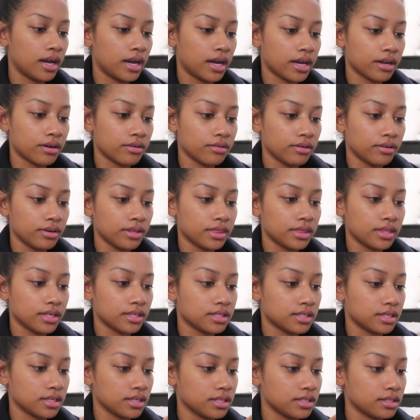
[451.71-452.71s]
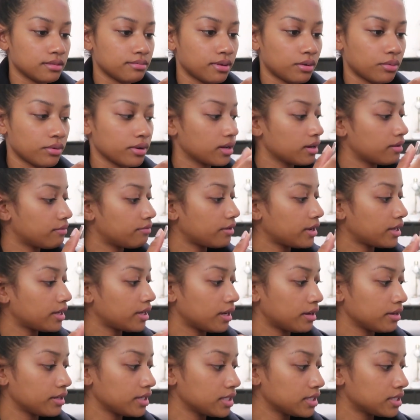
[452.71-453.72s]
I don't know what this is, but we're gonna
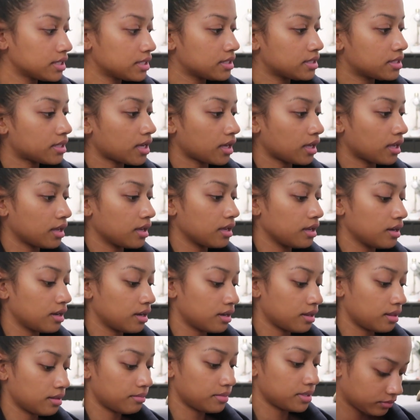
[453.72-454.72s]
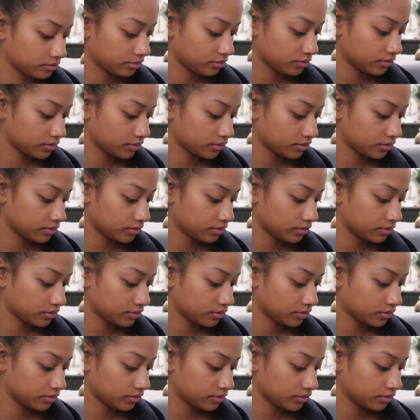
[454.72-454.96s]
find out in a second.